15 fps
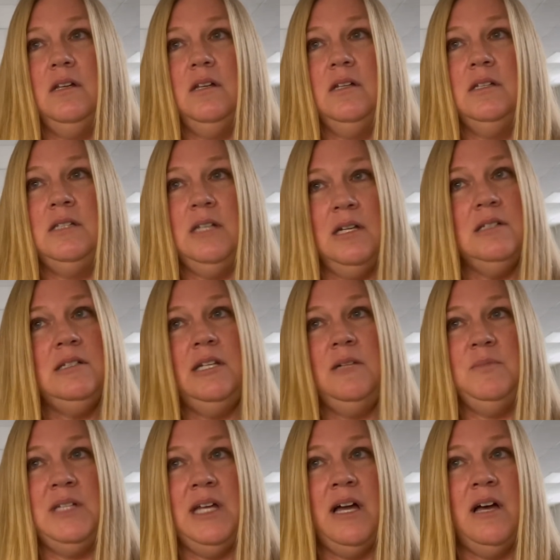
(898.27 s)
dig
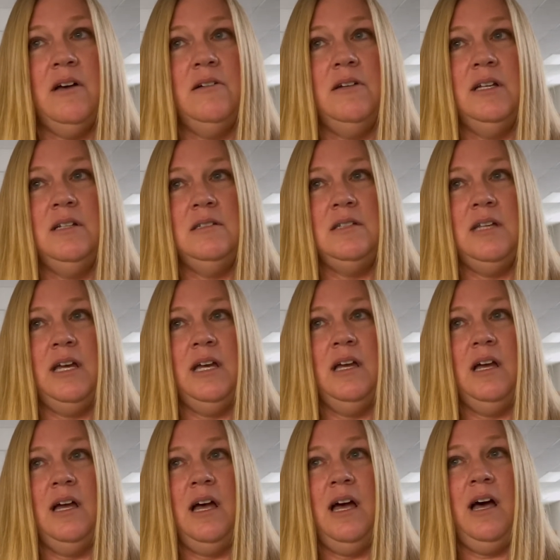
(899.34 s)
deep down and say,
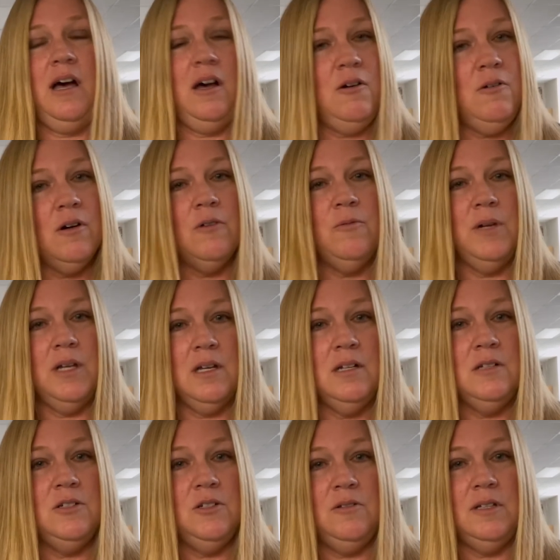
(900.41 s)
how are we going
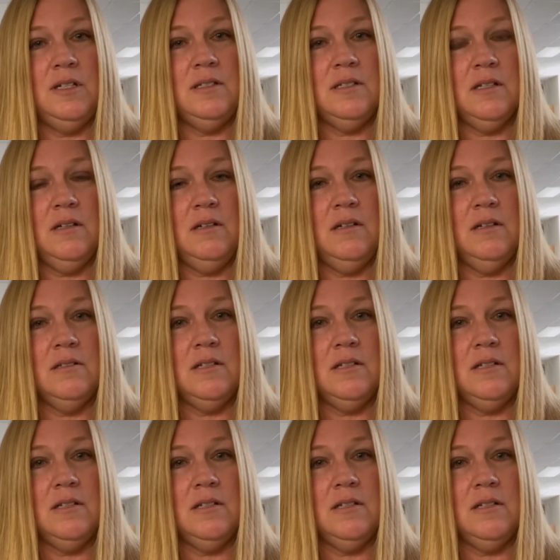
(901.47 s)
to do these skills